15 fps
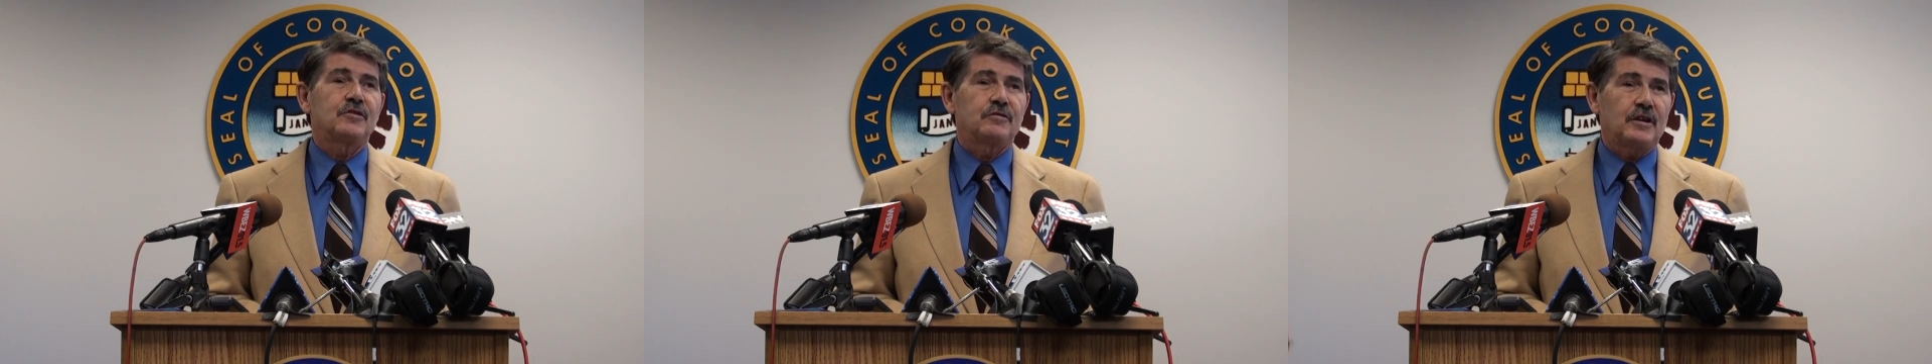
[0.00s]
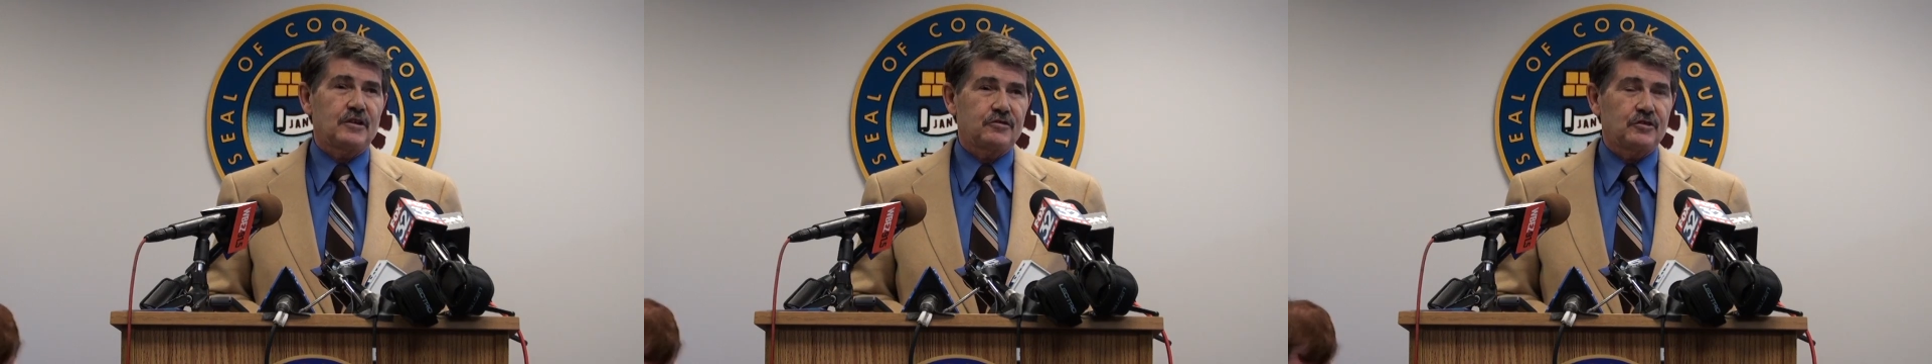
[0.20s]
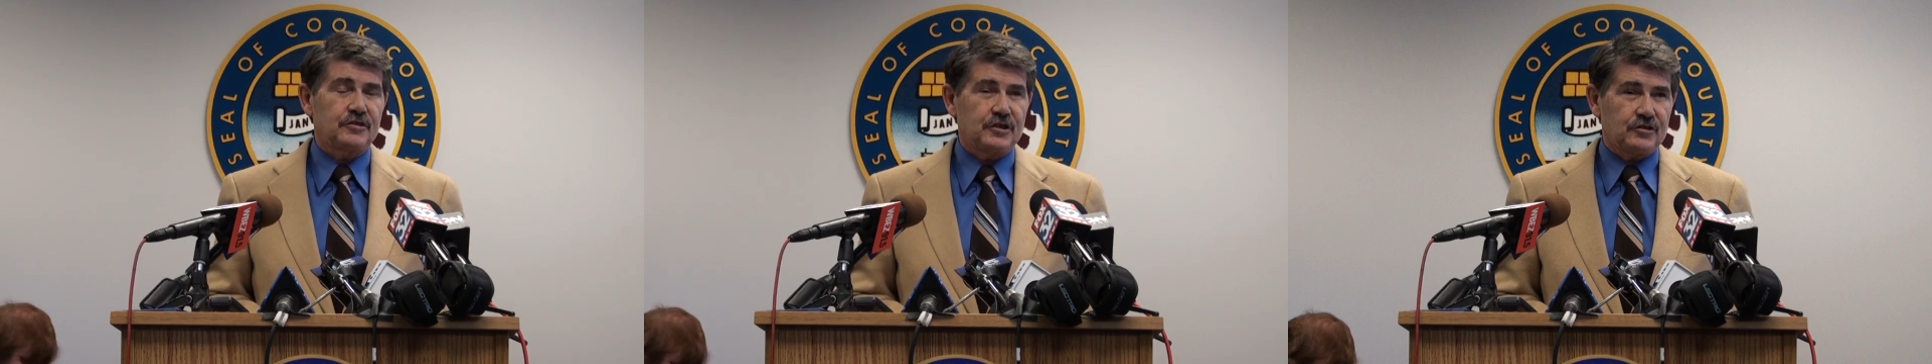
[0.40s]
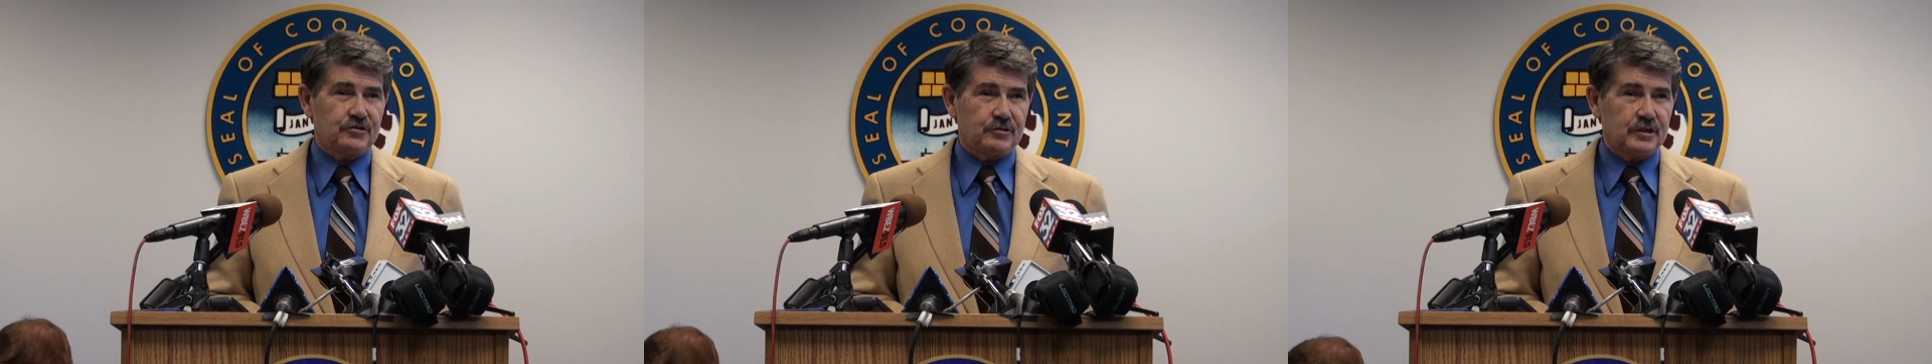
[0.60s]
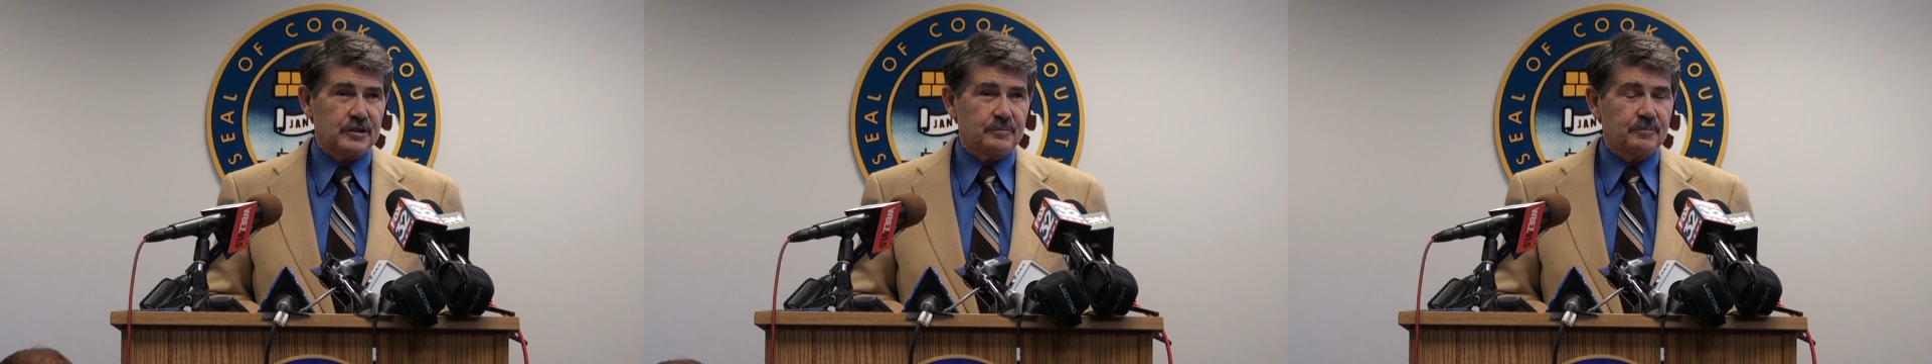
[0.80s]
Congressional
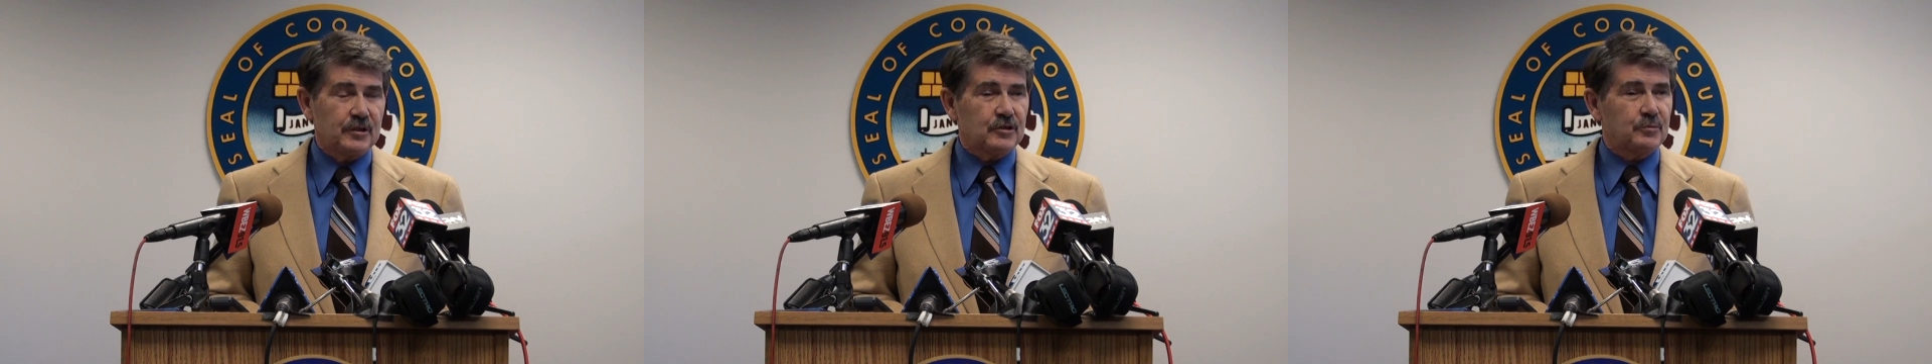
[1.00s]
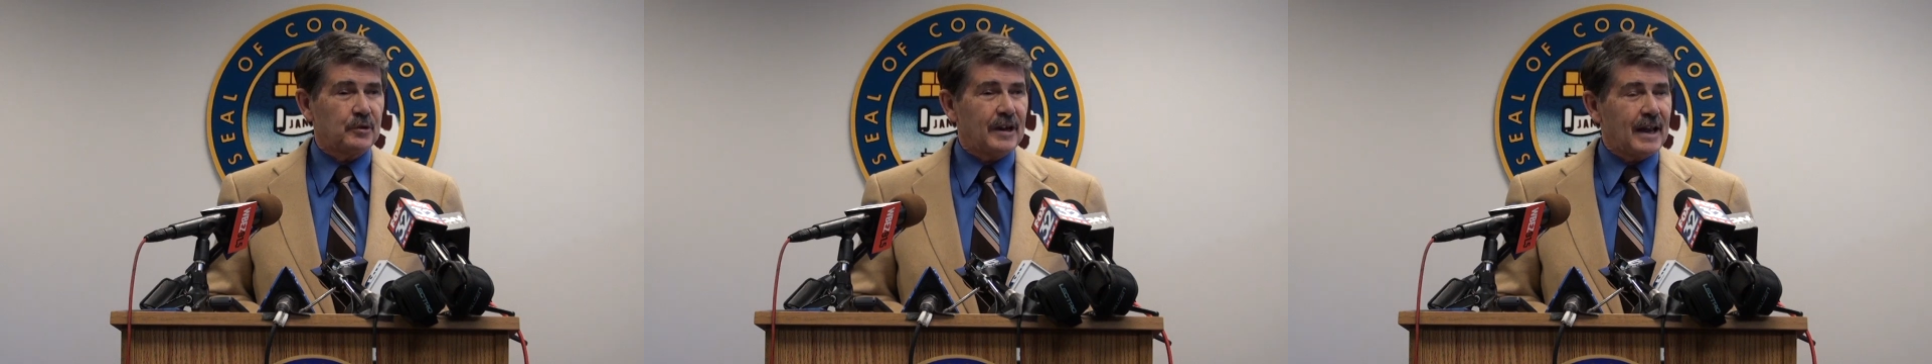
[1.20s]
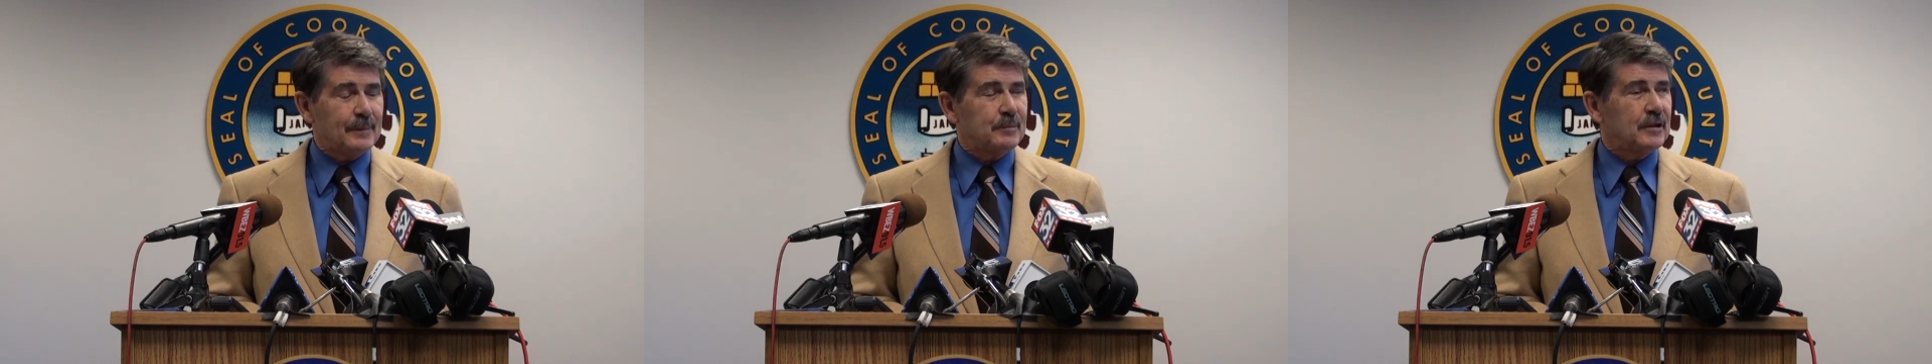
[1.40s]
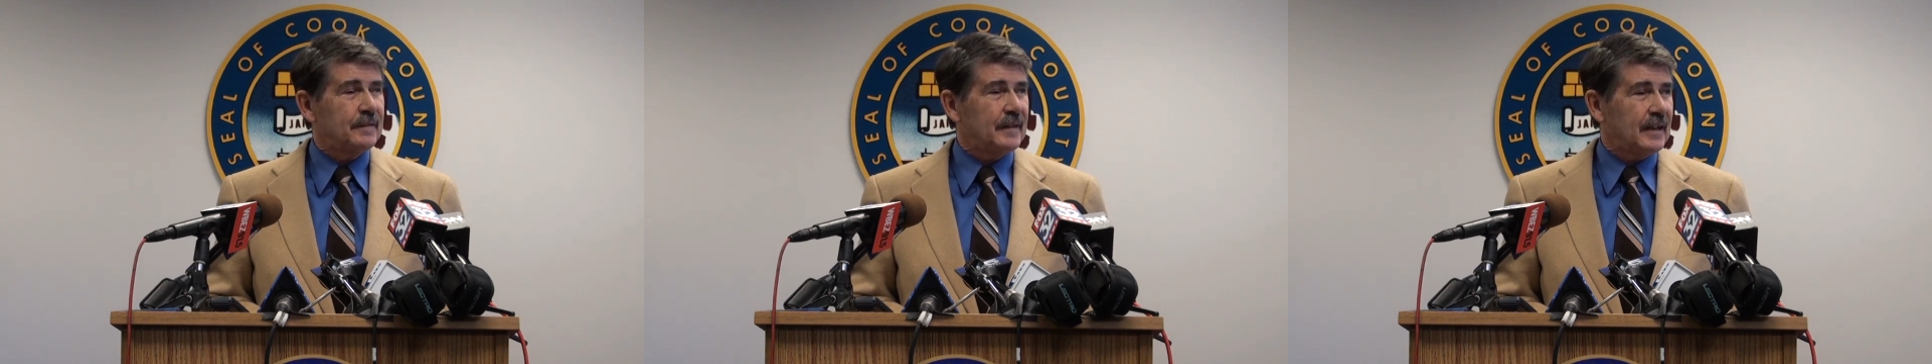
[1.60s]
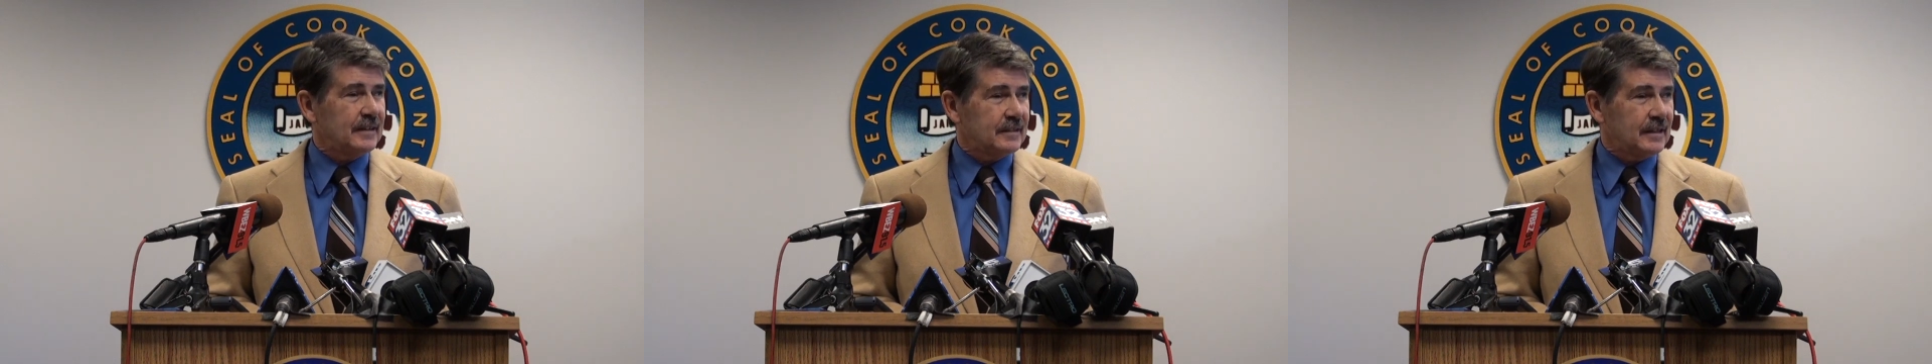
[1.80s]
District is what happened
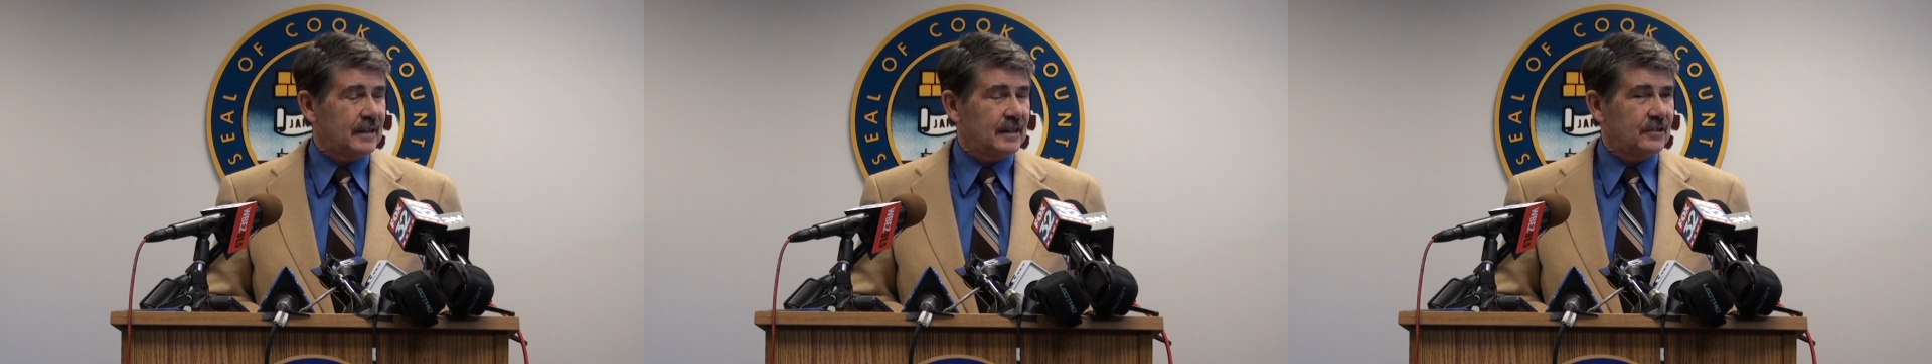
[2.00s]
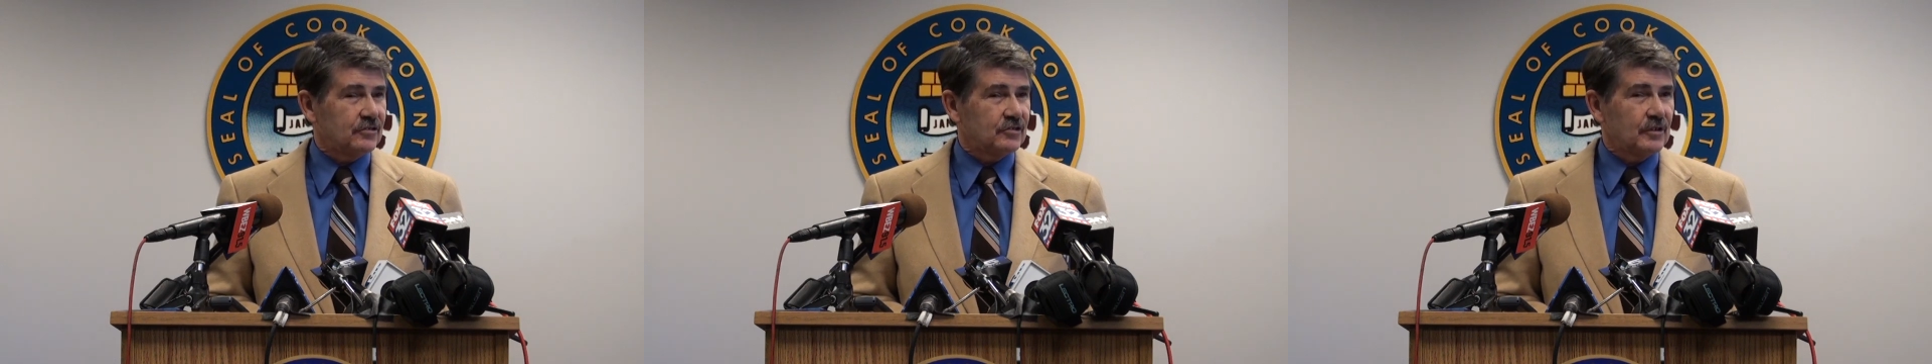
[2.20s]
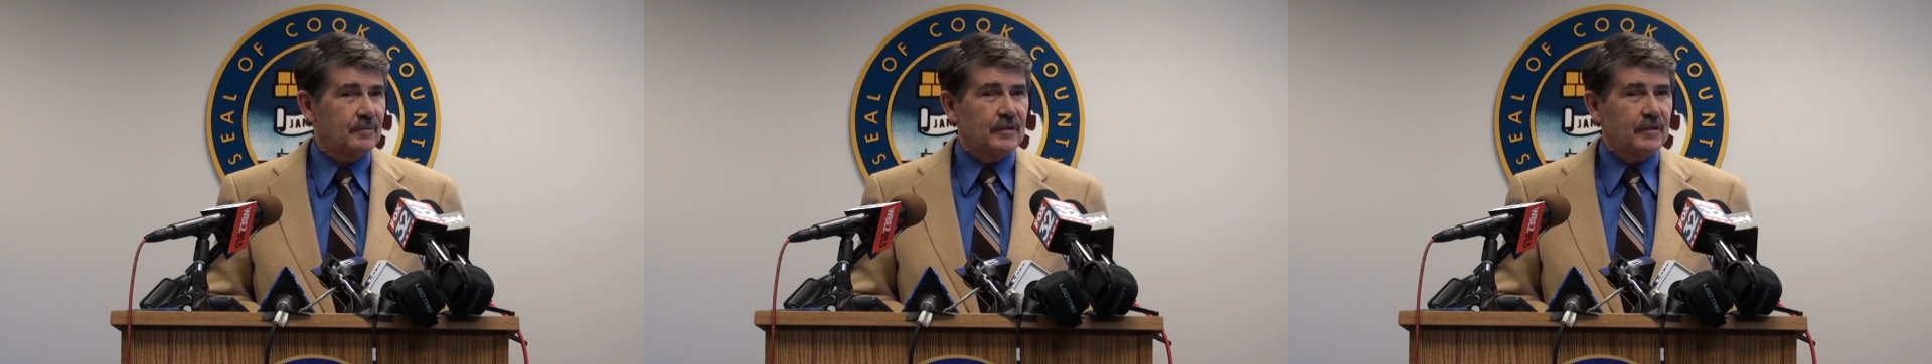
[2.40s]
in that case.